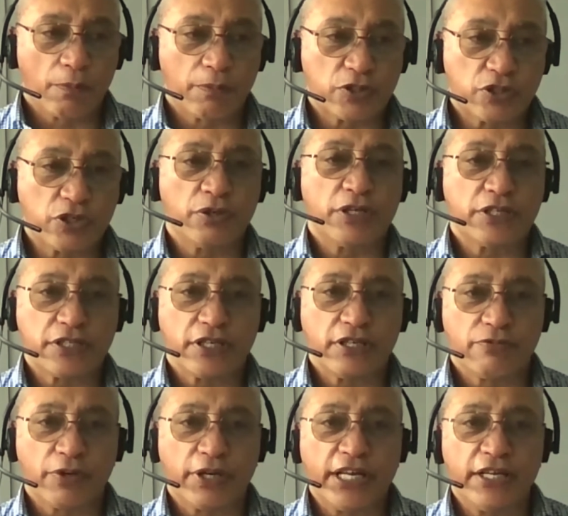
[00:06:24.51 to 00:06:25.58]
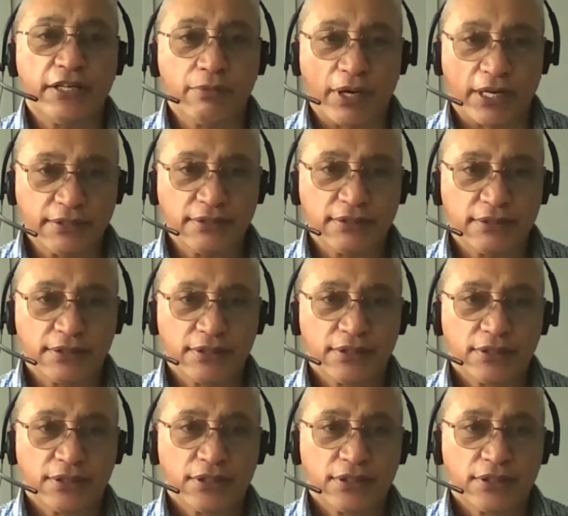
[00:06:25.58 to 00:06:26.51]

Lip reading: opportunity for anyone